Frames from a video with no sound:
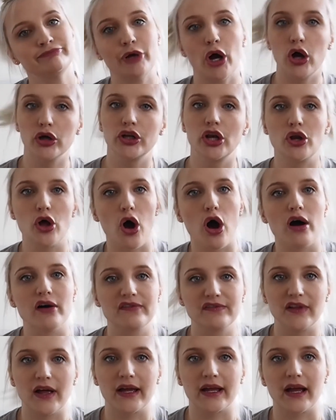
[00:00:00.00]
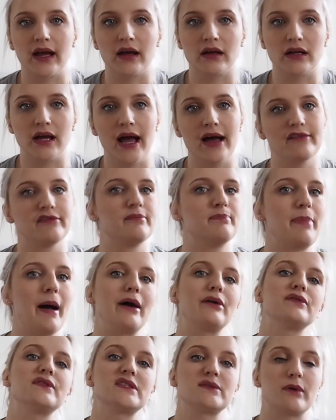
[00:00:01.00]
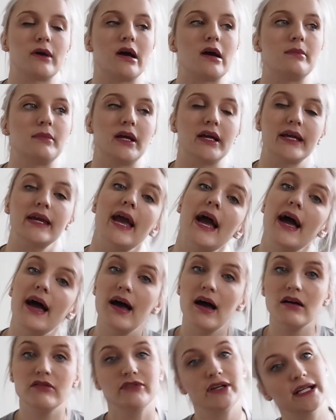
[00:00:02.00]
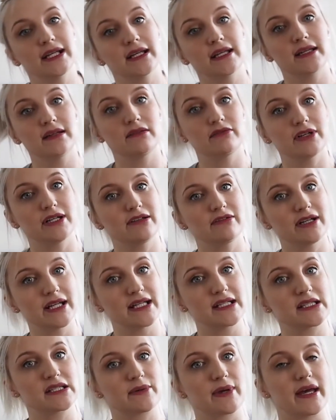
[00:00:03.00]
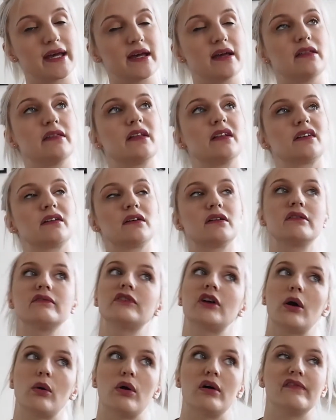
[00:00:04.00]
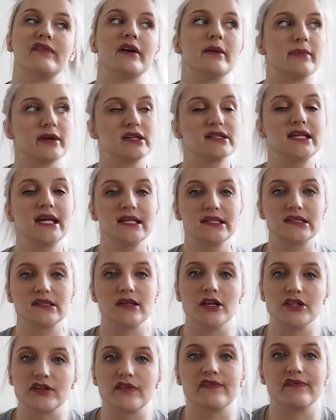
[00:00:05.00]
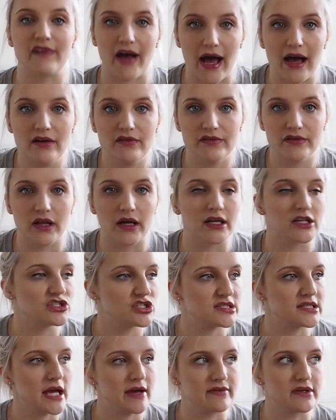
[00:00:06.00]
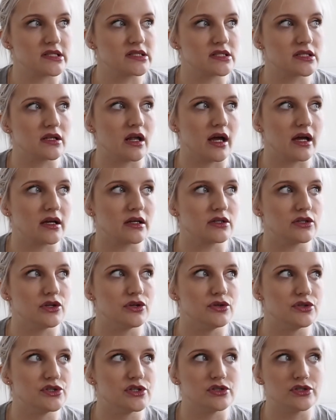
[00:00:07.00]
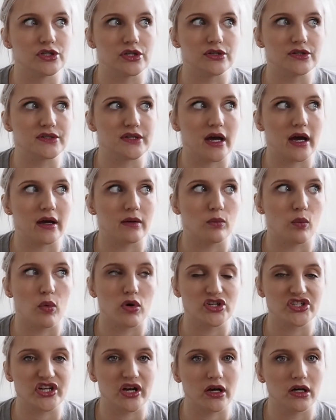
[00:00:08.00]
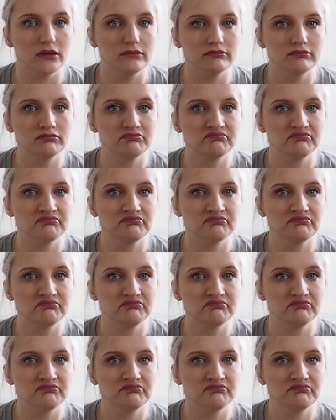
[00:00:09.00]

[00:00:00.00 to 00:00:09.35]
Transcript: on and off. Like, I have bouts where I'm like, yeah, really into it, and then I kind of go off it because it is such a faff. Like, just having to like use your juicer and wash it up,